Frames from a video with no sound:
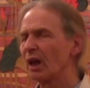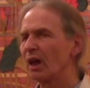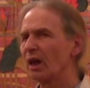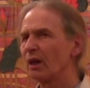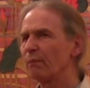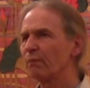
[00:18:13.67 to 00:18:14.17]

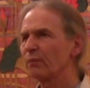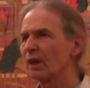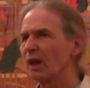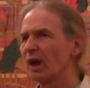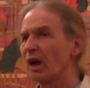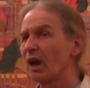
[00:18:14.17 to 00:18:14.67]
And
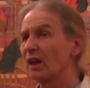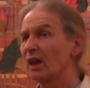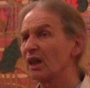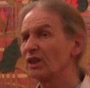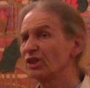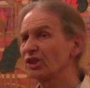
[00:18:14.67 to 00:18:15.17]

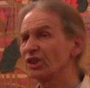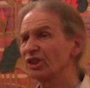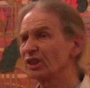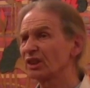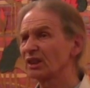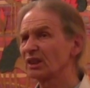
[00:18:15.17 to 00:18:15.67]
I
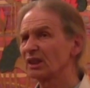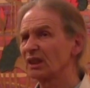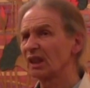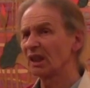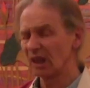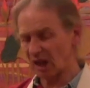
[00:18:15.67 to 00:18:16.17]
just
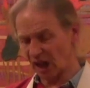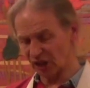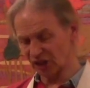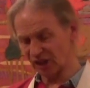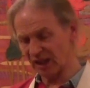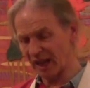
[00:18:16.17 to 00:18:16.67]

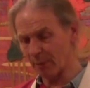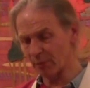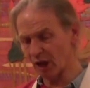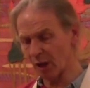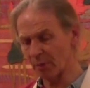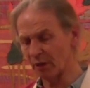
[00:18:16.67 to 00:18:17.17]
clammed
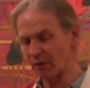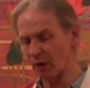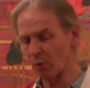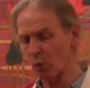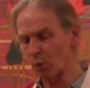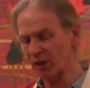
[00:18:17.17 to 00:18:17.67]
up. And
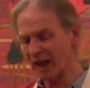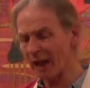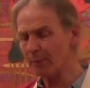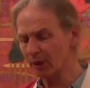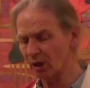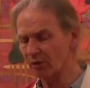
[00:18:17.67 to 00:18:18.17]
what would
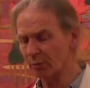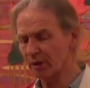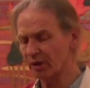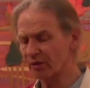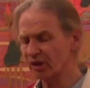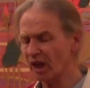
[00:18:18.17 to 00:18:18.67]
happen over a
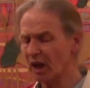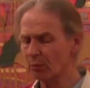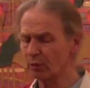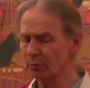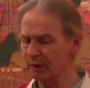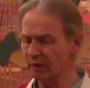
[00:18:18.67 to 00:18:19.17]
period of time
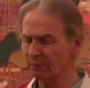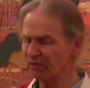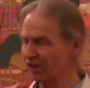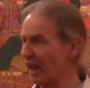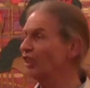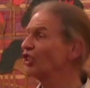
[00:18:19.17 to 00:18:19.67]
would be
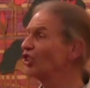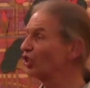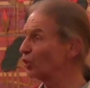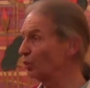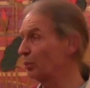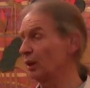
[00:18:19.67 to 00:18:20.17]

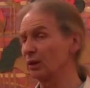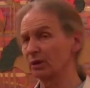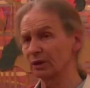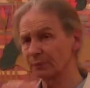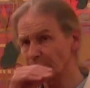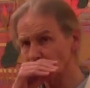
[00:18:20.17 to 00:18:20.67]
tensions would
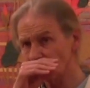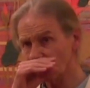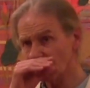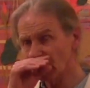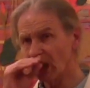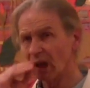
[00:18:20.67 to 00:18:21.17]
build,
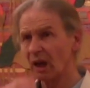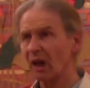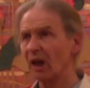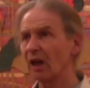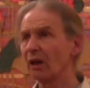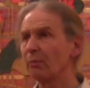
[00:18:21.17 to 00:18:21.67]

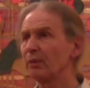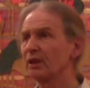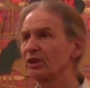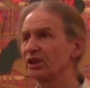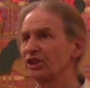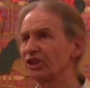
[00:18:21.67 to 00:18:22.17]

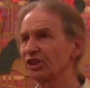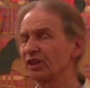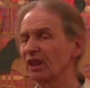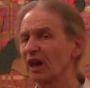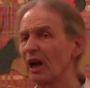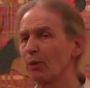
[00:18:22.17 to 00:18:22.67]

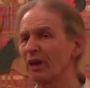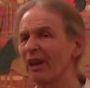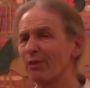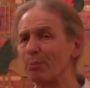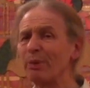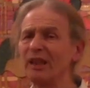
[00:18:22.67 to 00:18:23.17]
because I would
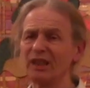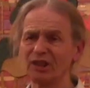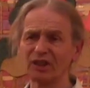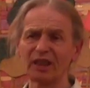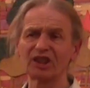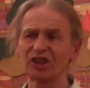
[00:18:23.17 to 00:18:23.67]
have a
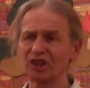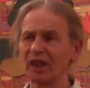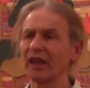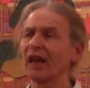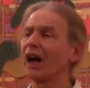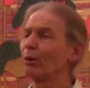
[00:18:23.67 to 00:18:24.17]
binge, that is to
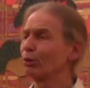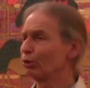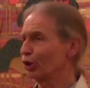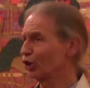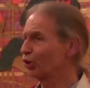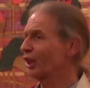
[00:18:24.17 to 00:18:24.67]
say, I would
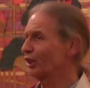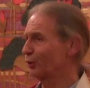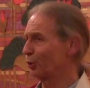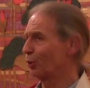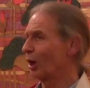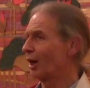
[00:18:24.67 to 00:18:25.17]
cross-dress
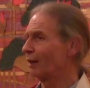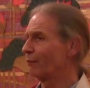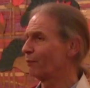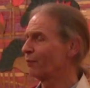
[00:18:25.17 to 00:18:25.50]
for a while.